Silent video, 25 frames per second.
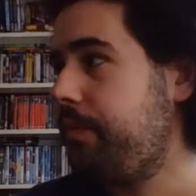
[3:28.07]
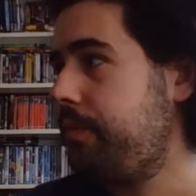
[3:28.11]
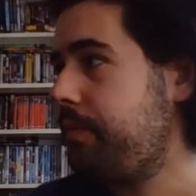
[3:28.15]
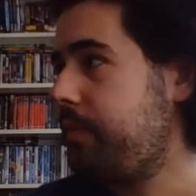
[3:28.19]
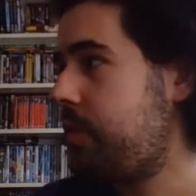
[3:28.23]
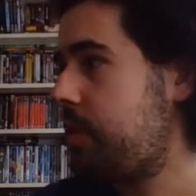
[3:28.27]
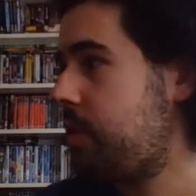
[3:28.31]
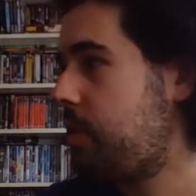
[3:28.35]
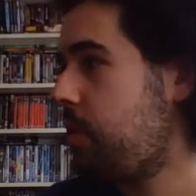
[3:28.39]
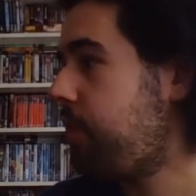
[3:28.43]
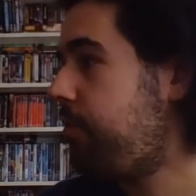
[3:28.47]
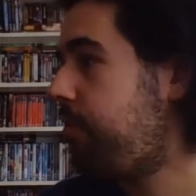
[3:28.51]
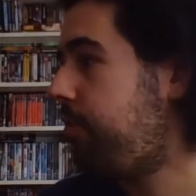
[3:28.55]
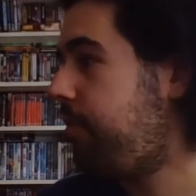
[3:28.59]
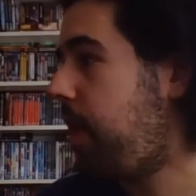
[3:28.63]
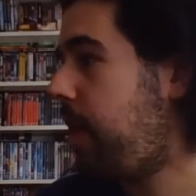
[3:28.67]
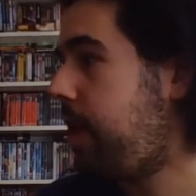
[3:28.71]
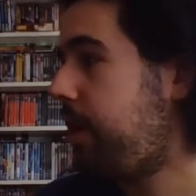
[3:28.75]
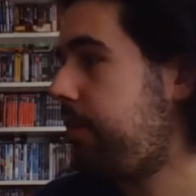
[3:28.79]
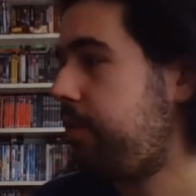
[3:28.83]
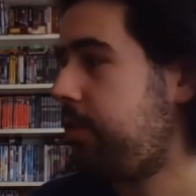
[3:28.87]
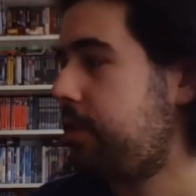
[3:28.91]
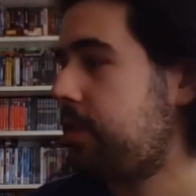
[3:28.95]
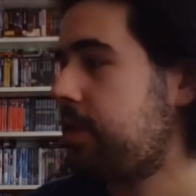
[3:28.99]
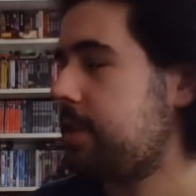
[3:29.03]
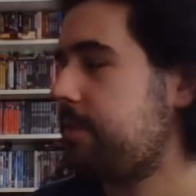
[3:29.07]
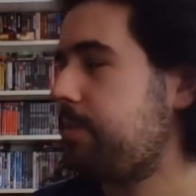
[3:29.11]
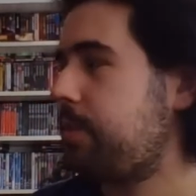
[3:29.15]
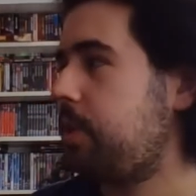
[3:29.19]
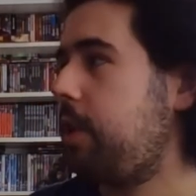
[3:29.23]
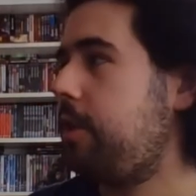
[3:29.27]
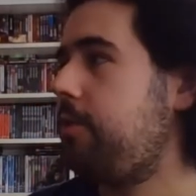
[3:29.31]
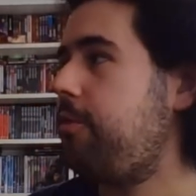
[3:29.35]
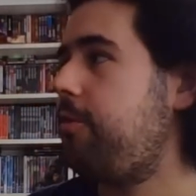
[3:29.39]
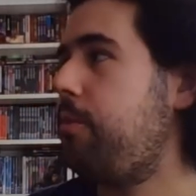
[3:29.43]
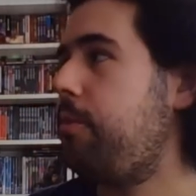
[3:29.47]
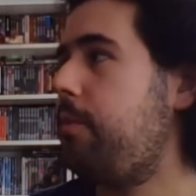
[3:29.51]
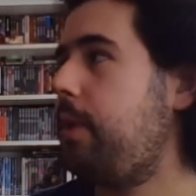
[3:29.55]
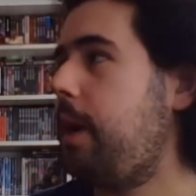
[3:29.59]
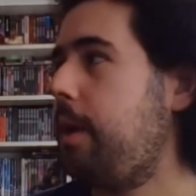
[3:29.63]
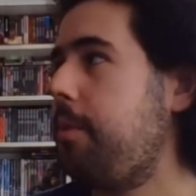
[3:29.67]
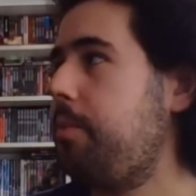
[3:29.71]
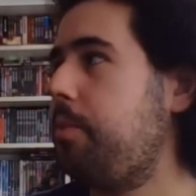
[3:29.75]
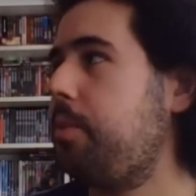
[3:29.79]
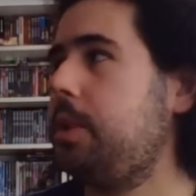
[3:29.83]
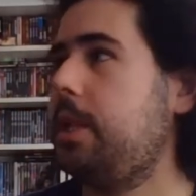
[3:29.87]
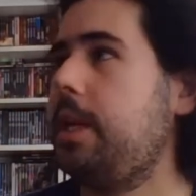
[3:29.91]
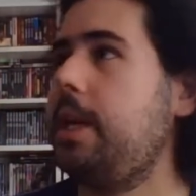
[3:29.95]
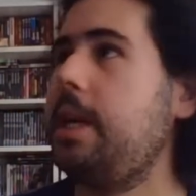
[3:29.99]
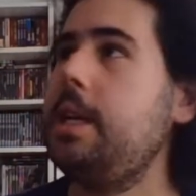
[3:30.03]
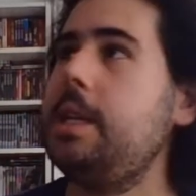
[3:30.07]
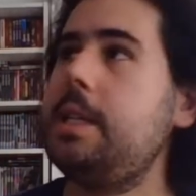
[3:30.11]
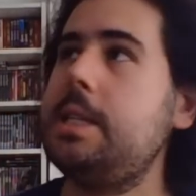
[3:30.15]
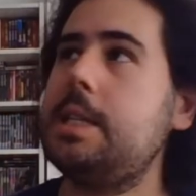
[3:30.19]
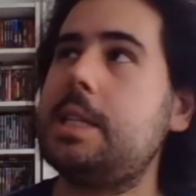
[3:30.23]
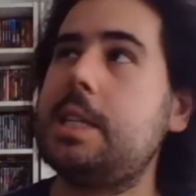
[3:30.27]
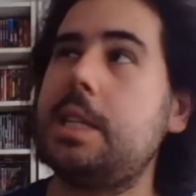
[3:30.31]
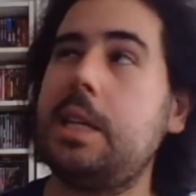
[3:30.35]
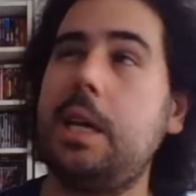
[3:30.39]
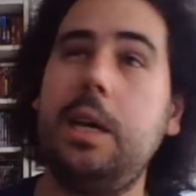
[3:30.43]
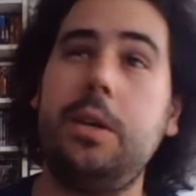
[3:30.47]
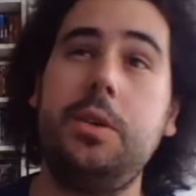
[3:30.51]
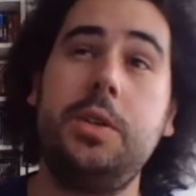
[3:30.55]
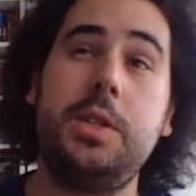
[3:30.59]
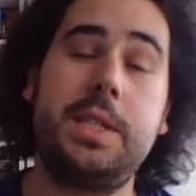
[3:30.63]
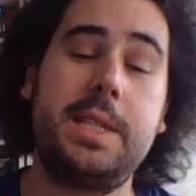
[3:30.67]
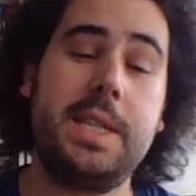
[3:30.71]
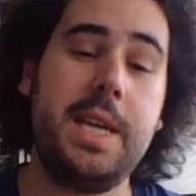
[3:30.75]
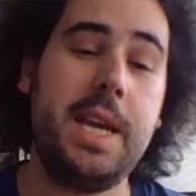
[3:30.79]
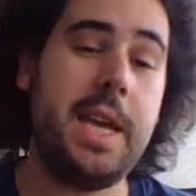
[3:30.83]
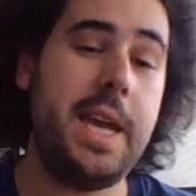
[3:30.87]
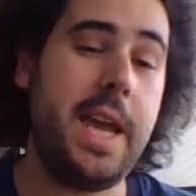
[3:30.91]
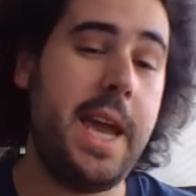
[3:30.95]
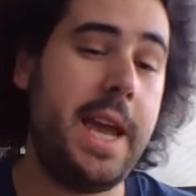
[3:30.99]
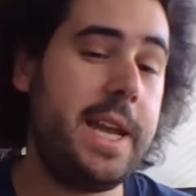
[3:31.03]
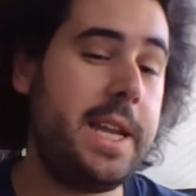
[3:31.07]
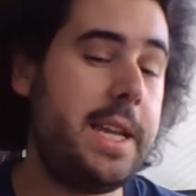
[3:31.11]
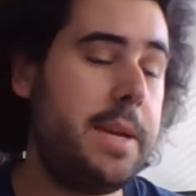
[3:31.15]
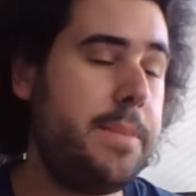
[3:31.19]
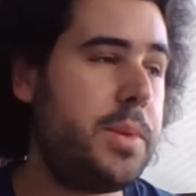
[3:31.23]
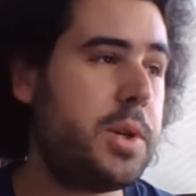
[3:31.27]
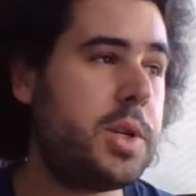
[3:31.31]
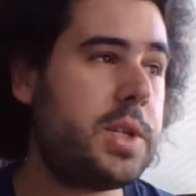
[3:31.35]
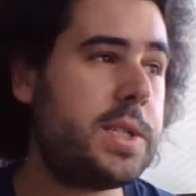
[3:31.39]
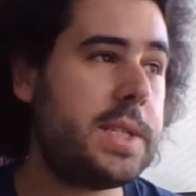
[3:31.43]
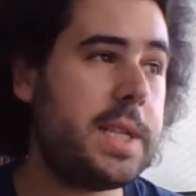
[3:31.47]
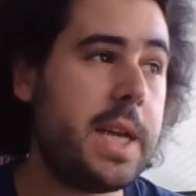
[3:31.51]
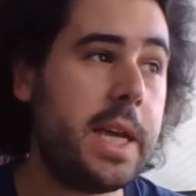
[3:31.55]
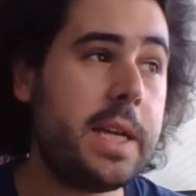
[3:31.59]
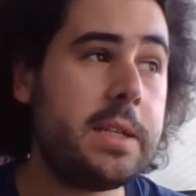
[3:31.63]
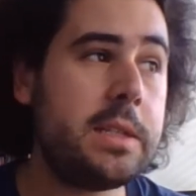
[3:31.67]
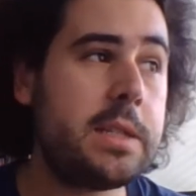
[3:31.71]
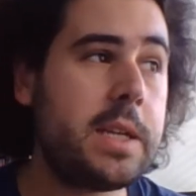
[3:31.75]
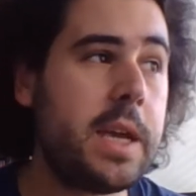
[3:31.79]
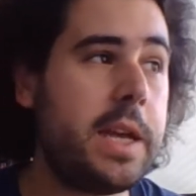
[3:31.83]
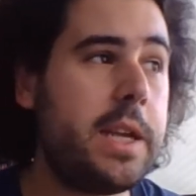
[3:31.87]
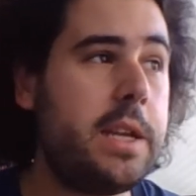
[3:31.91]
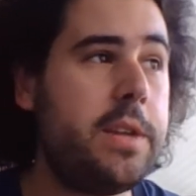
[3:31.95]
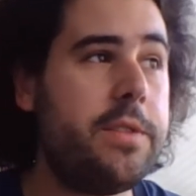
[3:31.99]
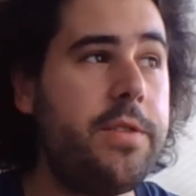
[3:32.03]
so far, for example, I played, I would say 80%,